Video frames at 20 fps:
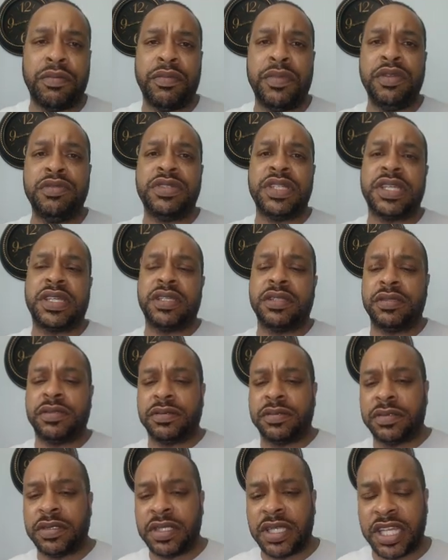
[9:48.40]
music,
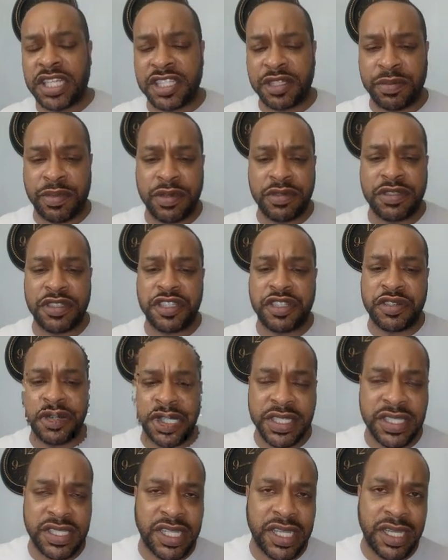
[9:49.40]
as opposed to
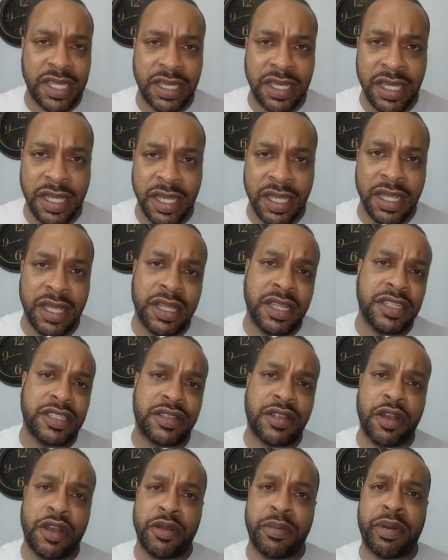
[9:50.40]
trusting
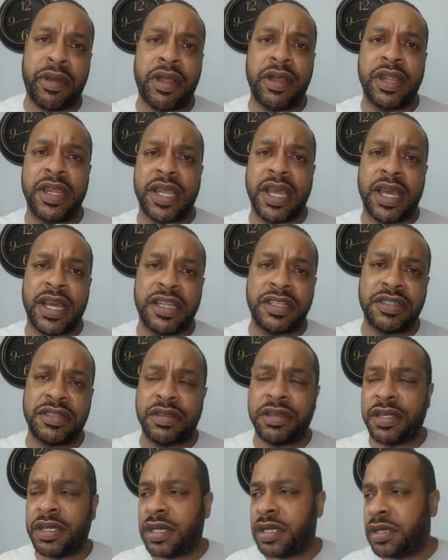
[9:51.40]
these third-party
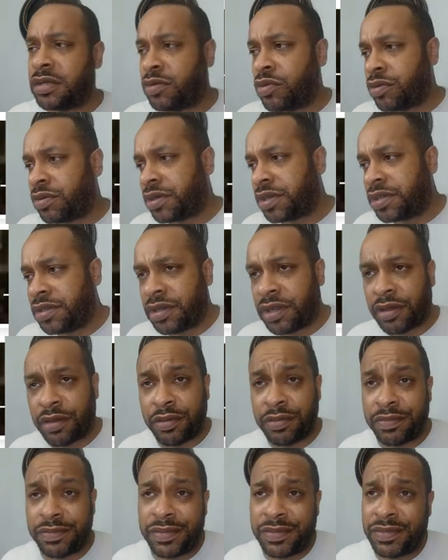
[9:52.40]
or, you
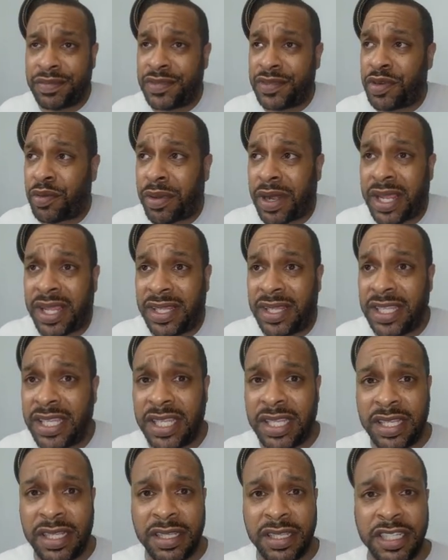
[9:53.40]
know,
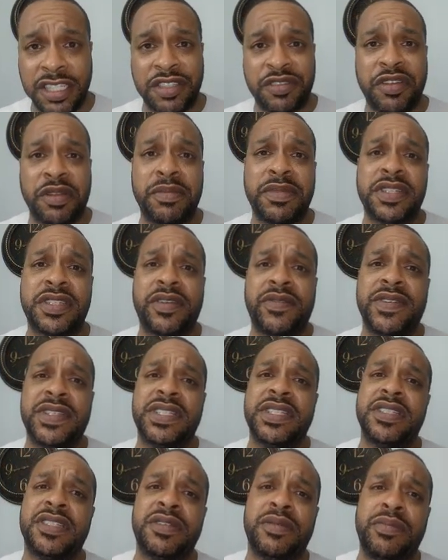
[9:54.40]
directly these streaming
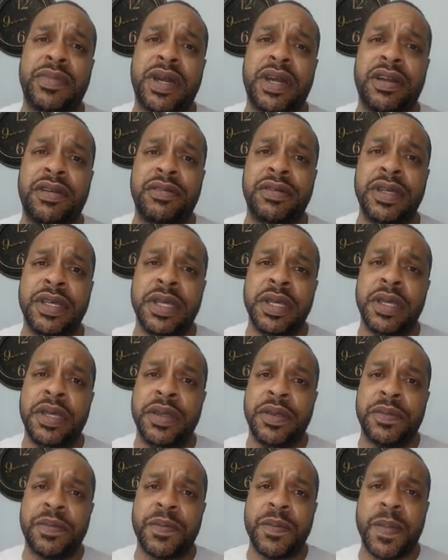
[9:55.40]
services about
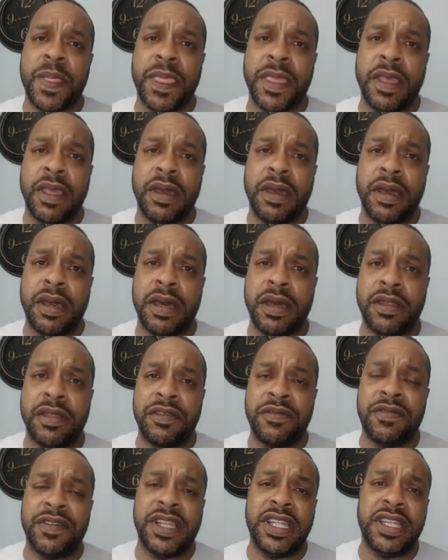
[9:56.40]

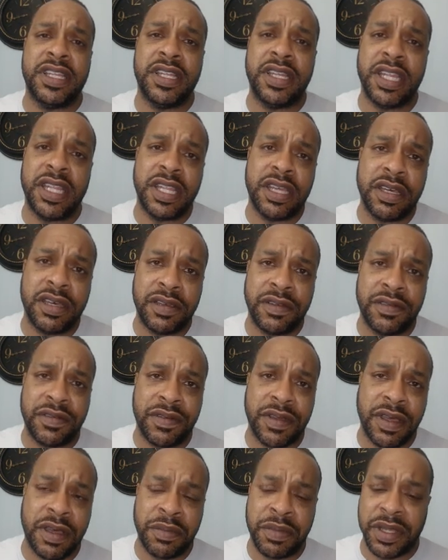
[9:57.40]
the validity
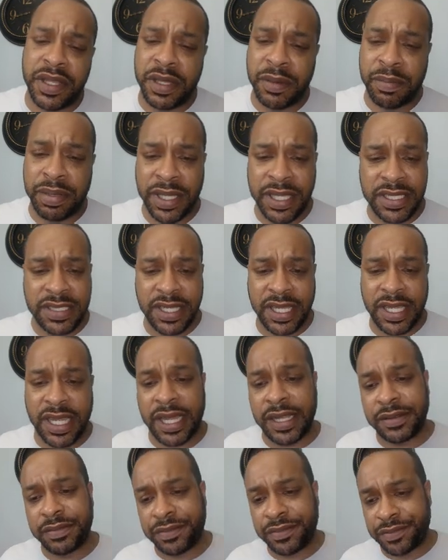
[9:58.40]
of how many plays they
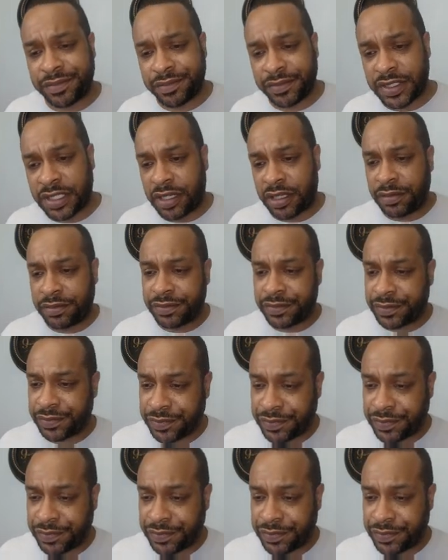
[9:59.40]
got. you know?